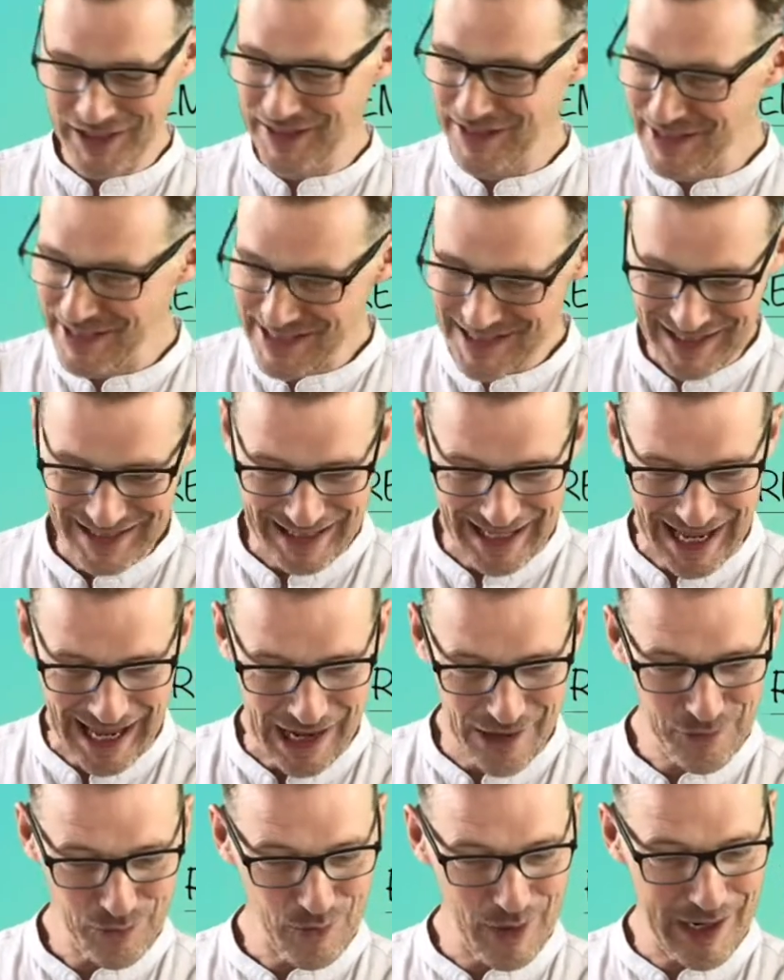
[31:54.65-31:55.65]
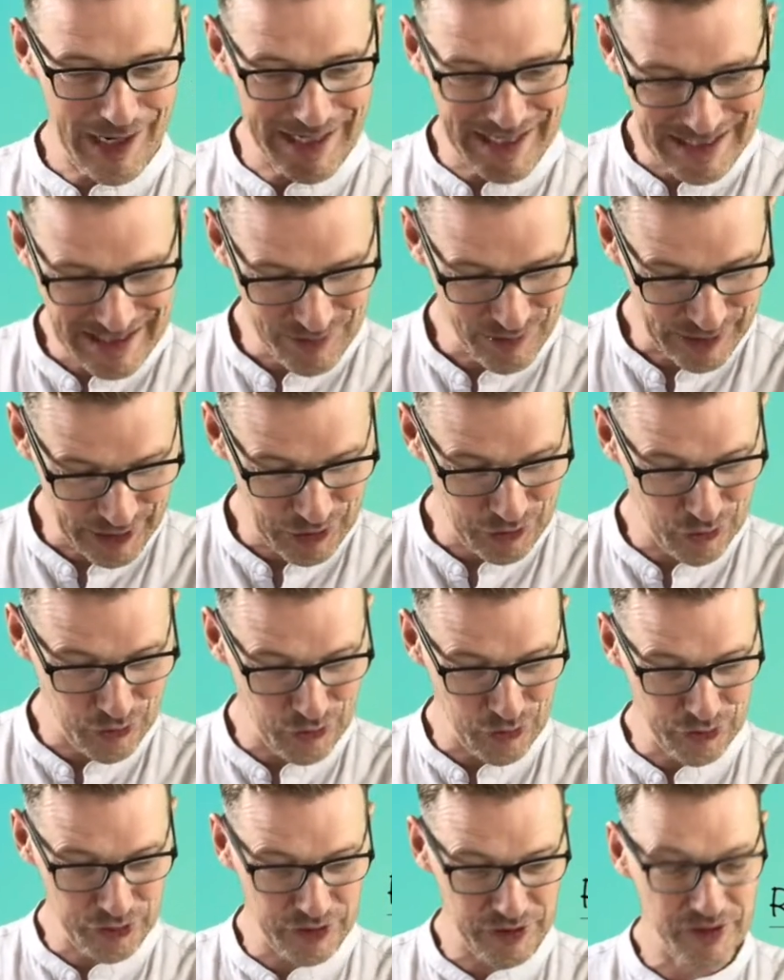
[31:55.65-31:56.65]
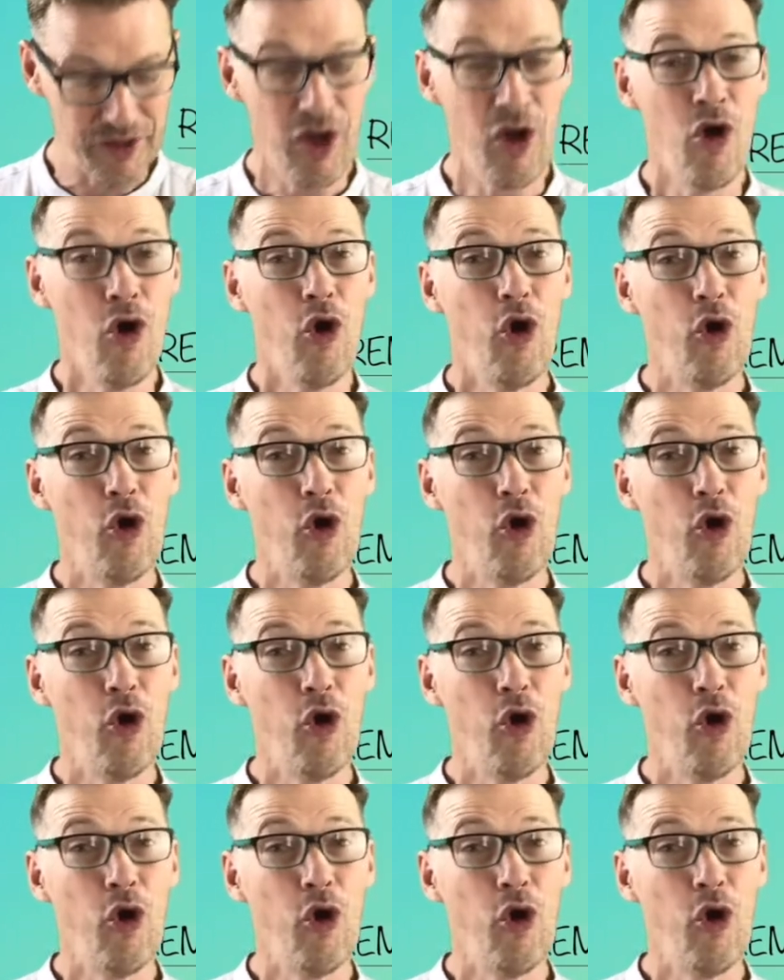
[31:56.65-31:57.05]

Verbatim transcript: in this account, why it's recorded.